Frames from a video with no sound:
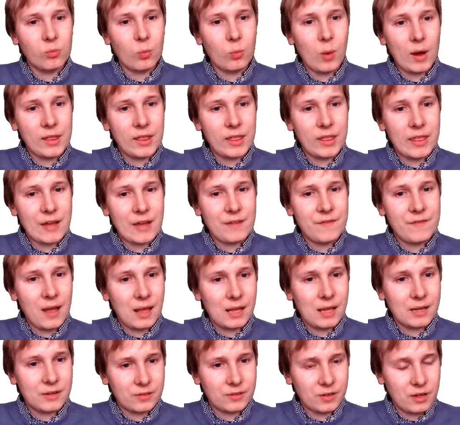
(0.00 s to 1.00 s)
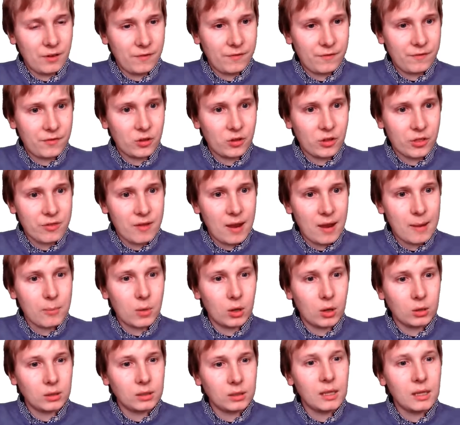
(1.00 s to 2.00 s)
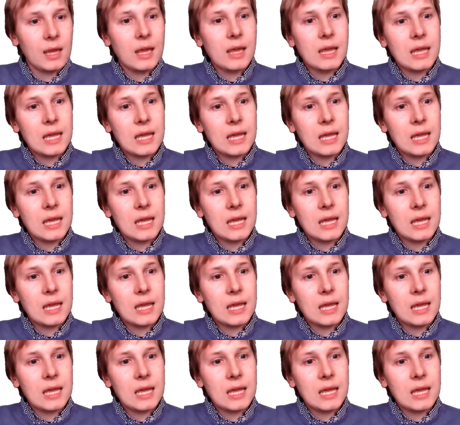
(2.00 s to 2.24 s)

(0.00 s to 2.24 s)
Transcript: whether they're valid enough for your threat model,